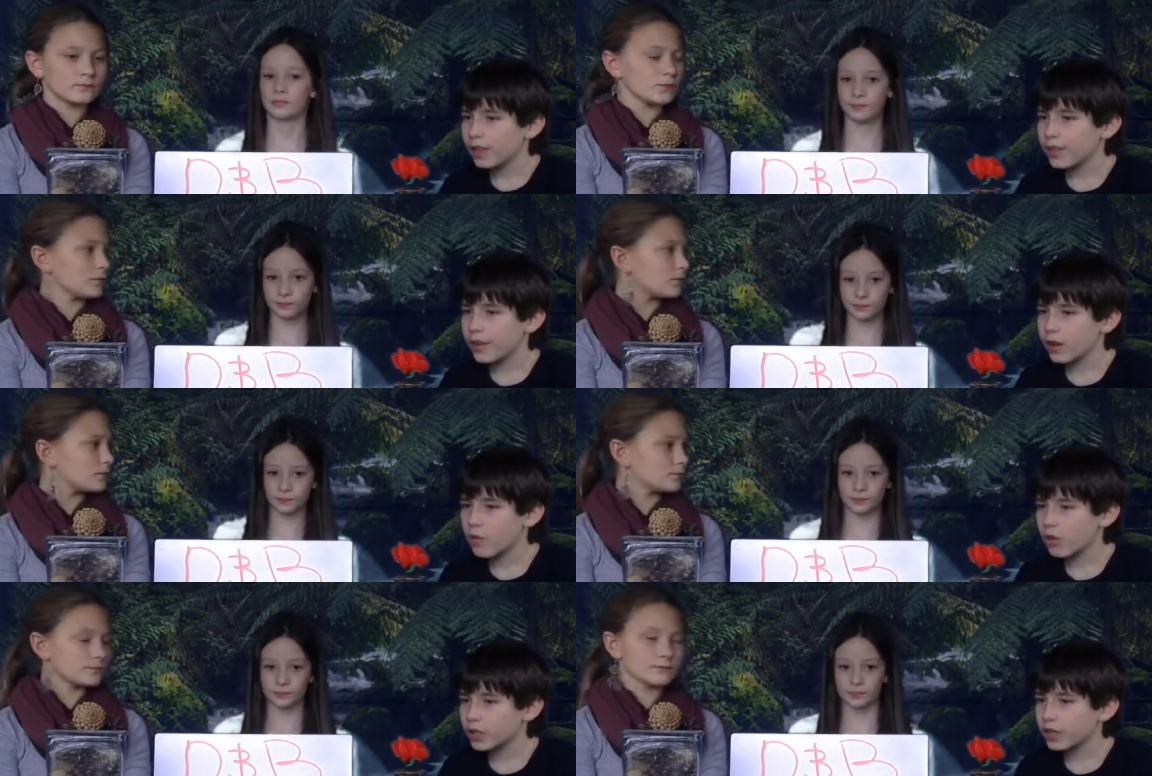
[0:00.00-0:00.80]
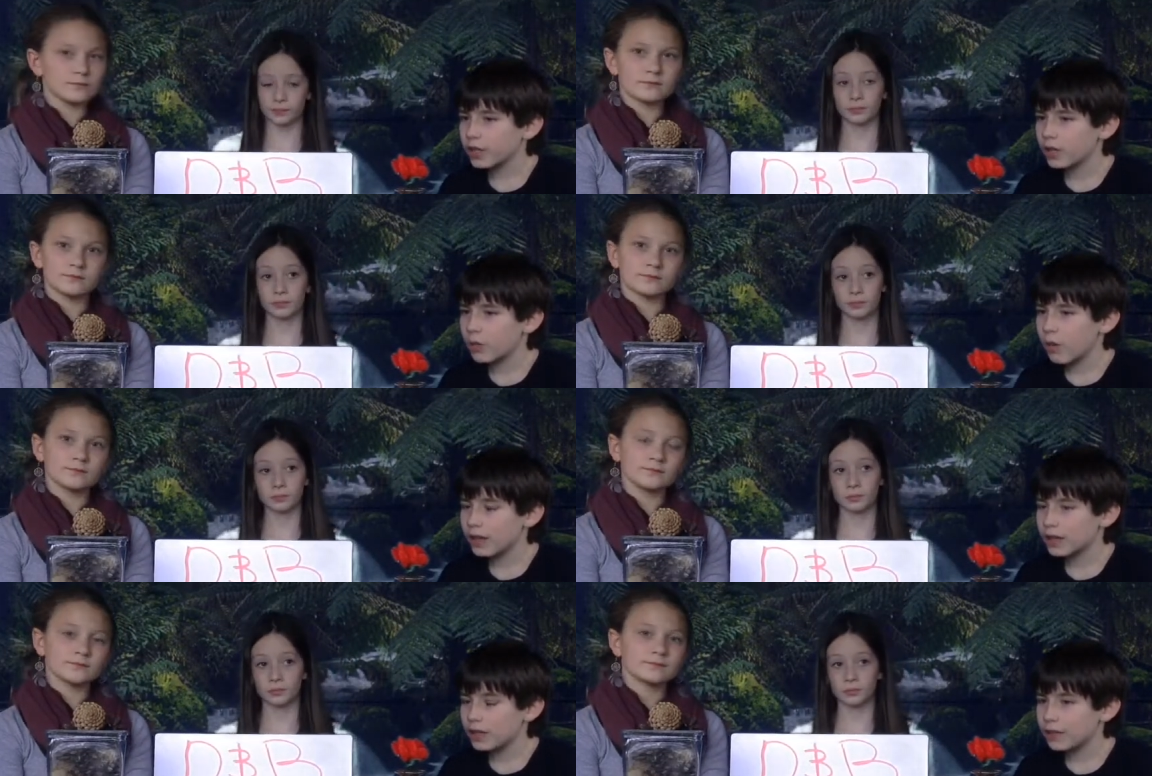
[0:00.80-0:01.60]
Speaker 1: The green
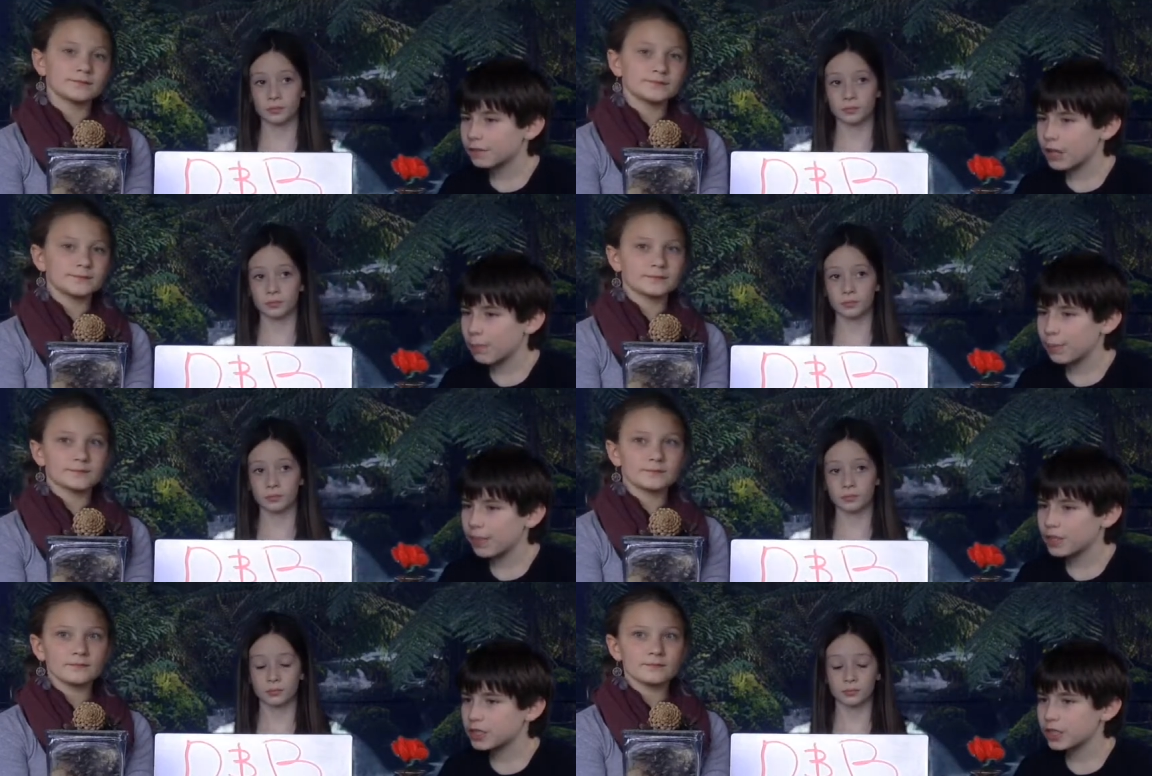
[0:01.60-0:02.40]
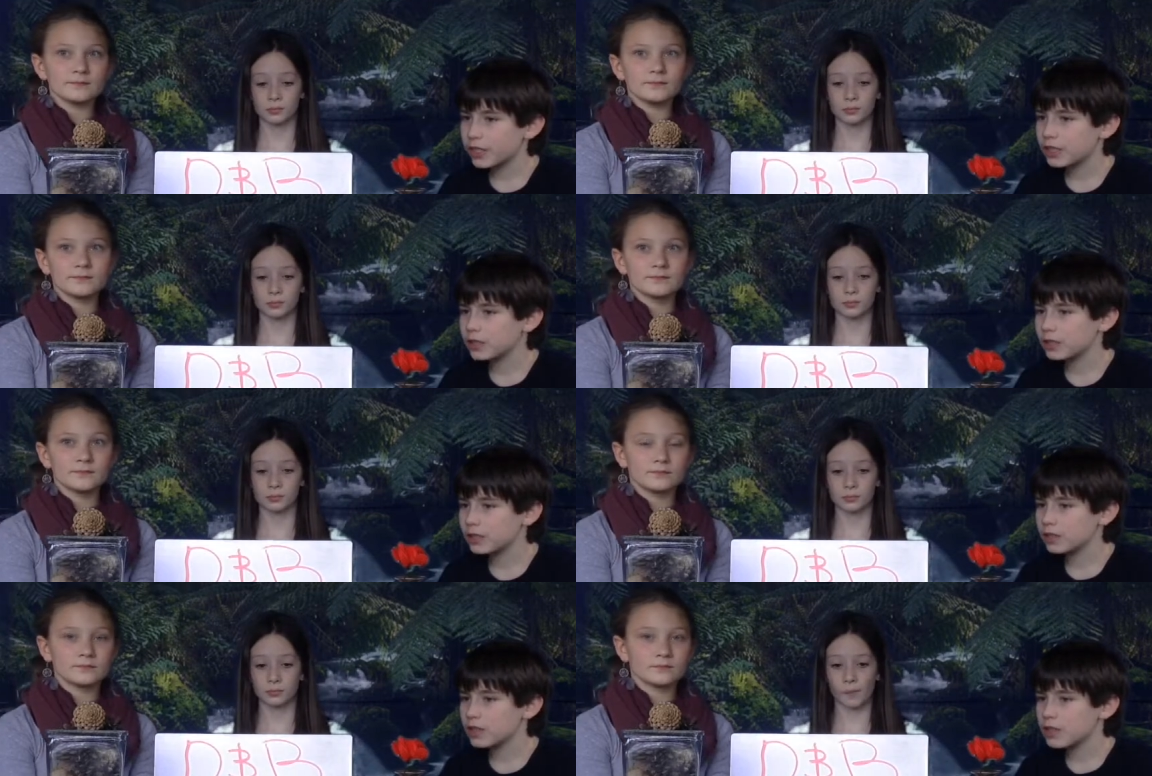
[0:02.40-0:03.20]
iguana lives up in the tree,
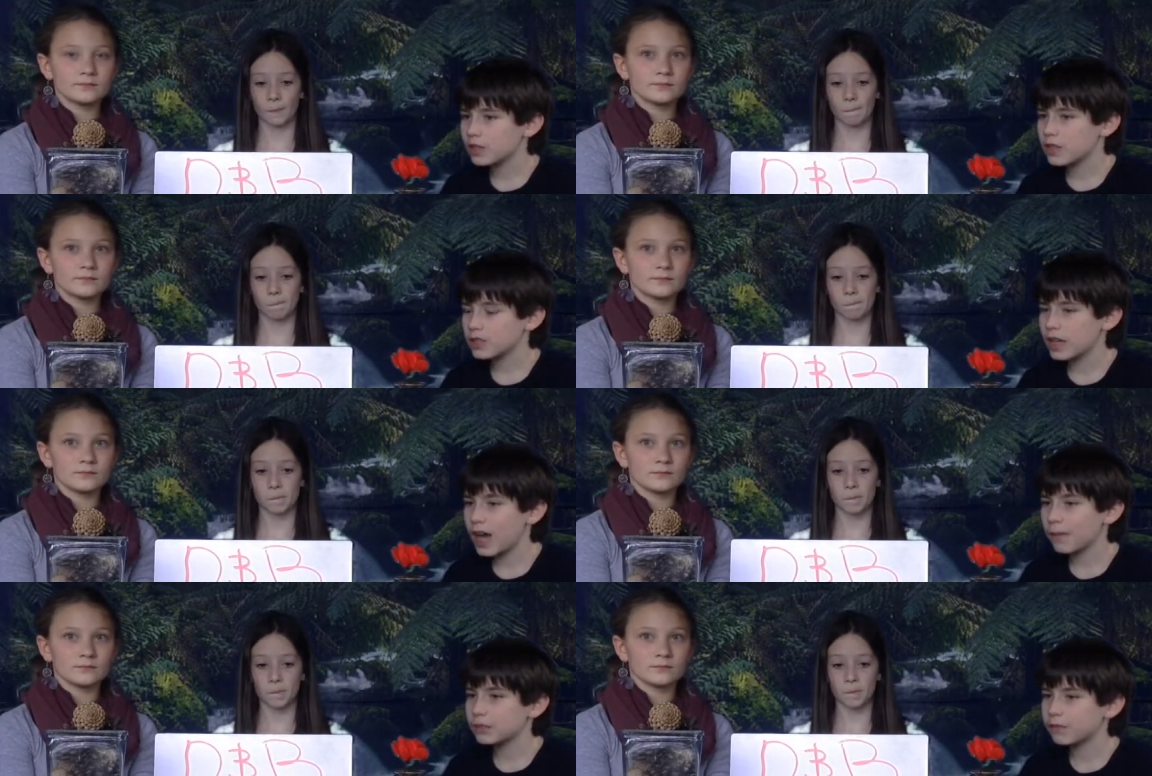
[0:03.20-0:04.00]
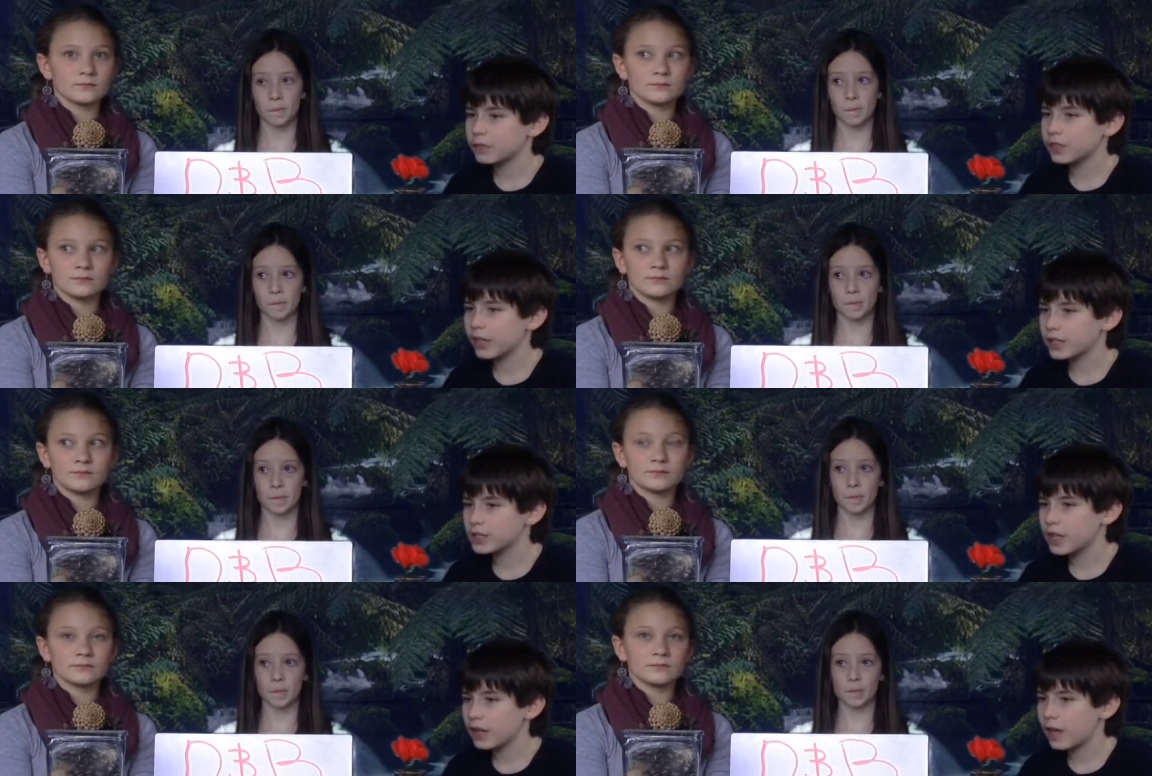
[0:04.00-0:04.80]
in the tops of
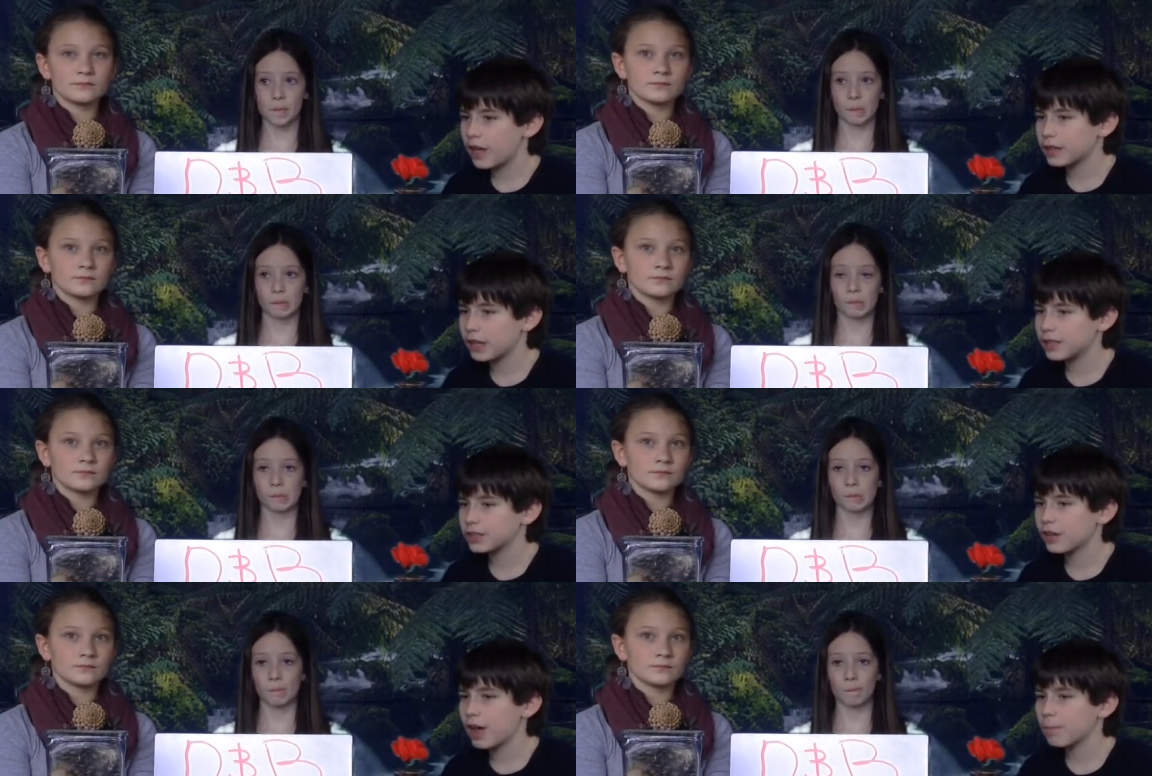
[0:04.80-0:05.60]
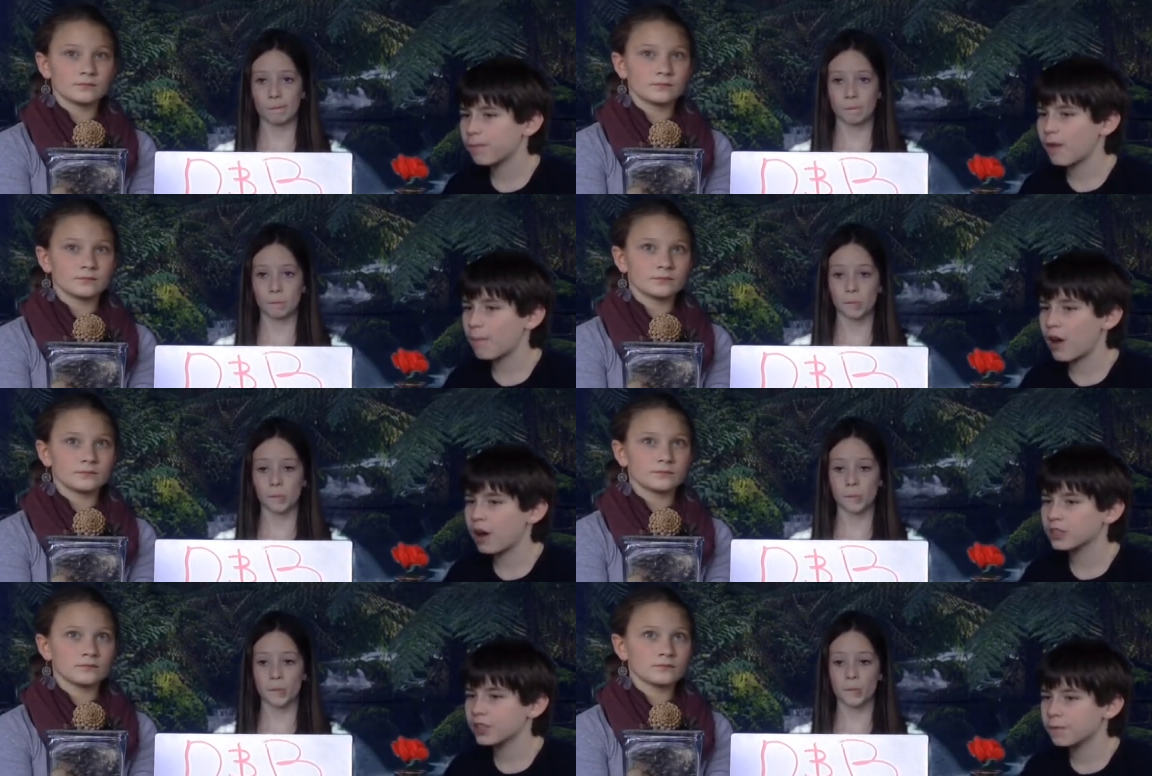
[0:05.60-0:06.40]
trees, and can drop from a
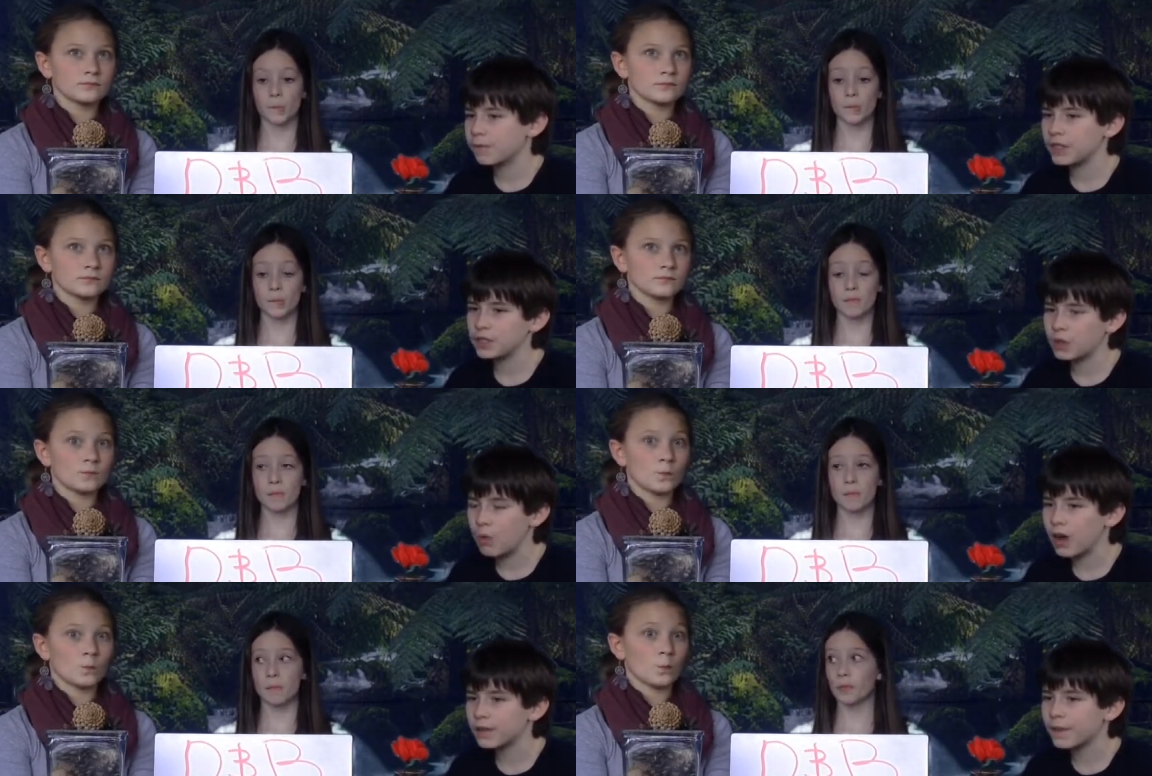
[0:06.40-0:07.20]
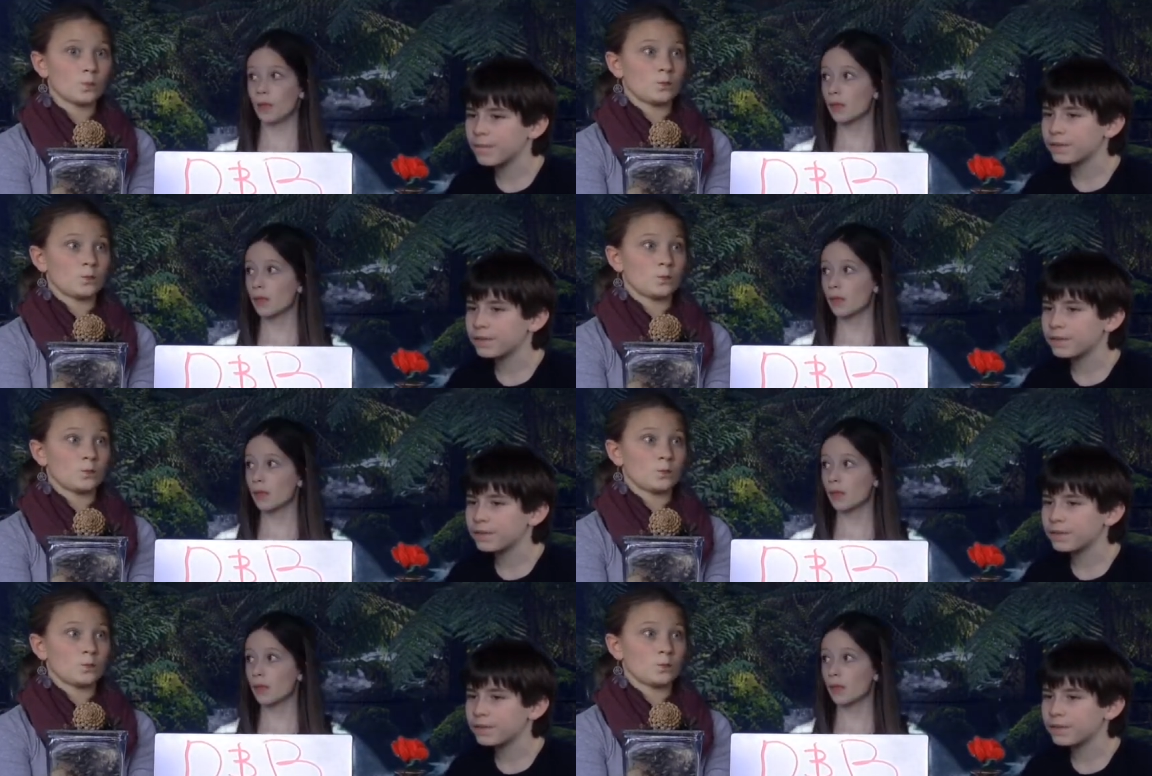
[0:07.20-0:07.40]
100 feet into water.